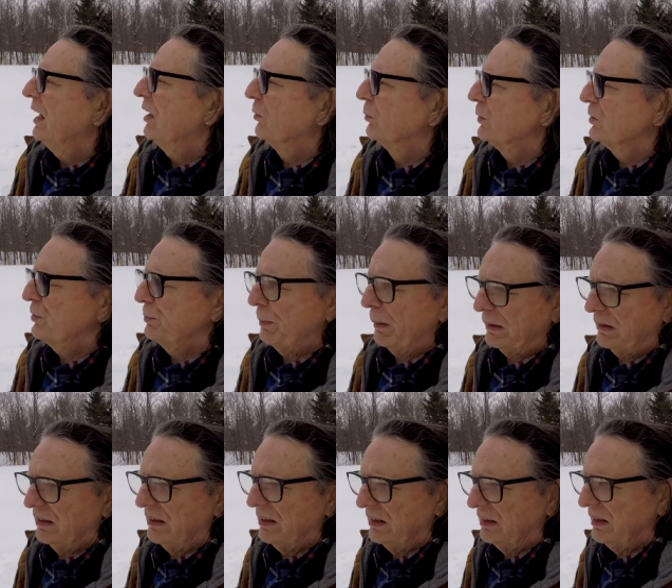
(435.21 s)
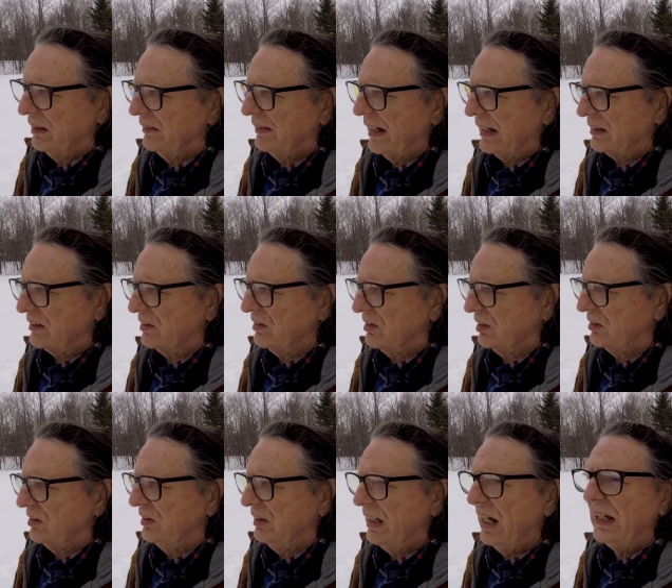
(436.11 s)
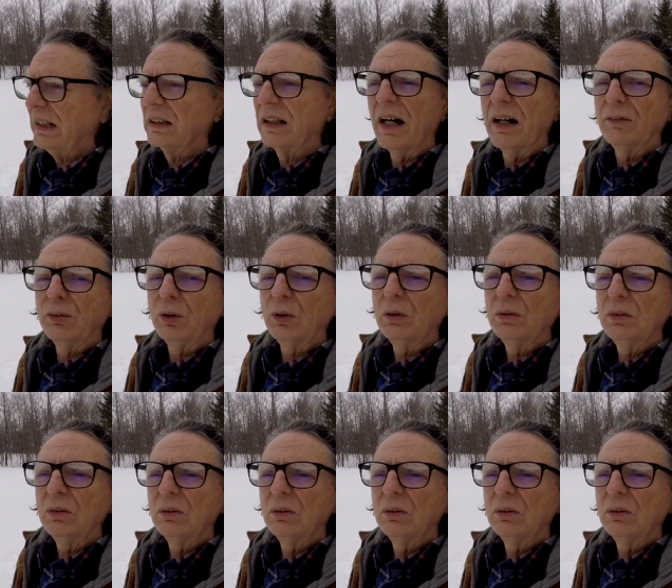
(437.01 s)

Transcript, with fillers: respecting that 68 level